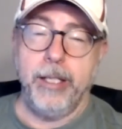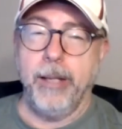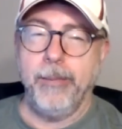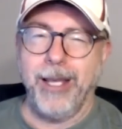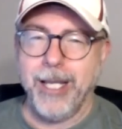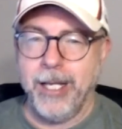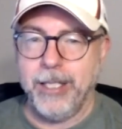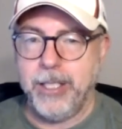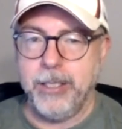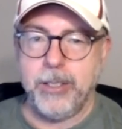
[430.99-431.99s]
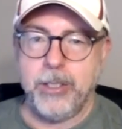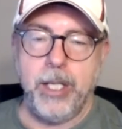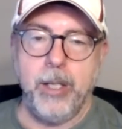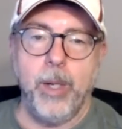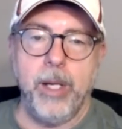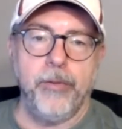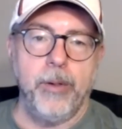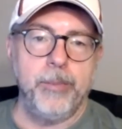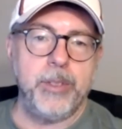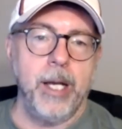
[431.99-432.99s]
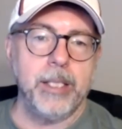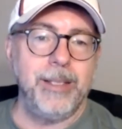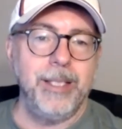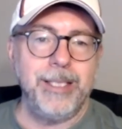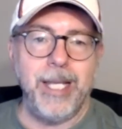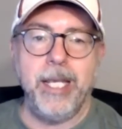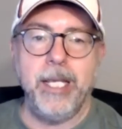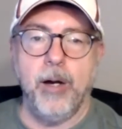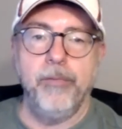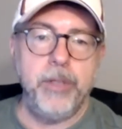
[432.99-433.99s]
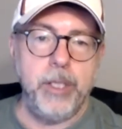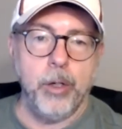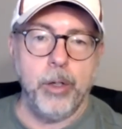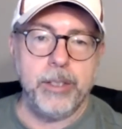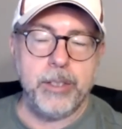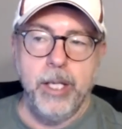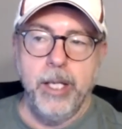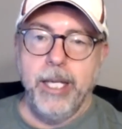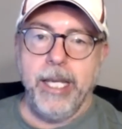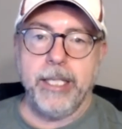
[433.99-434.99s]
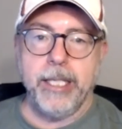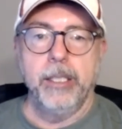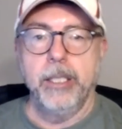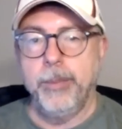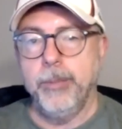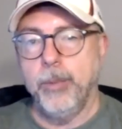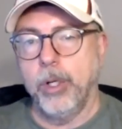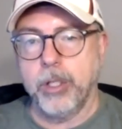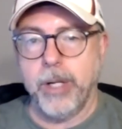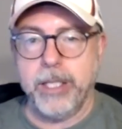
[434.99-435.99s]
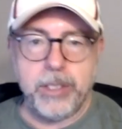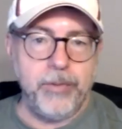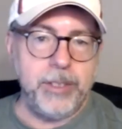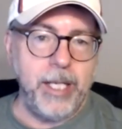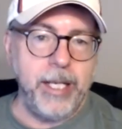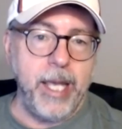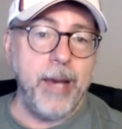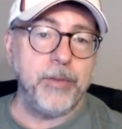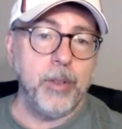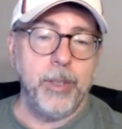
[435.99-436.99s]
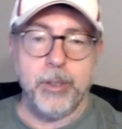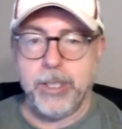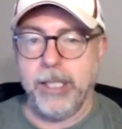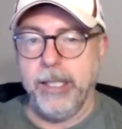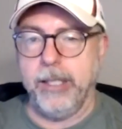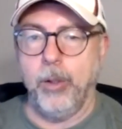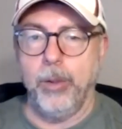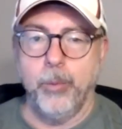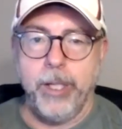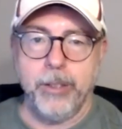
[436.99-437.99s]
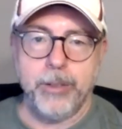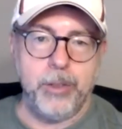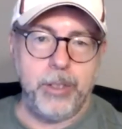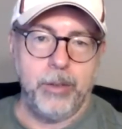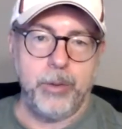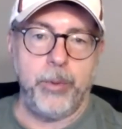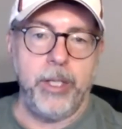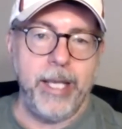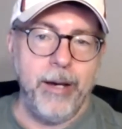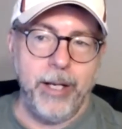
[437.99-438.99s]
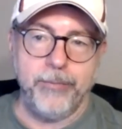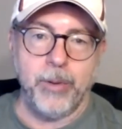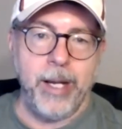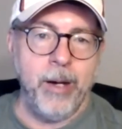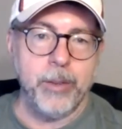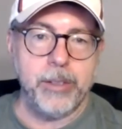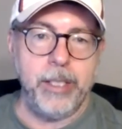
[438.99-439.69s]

And I, I kind of tend to stay away from stocks the day of the earnings and get a little bit more aggressive the day after because I let all the wiggles and jiggles play out after hours,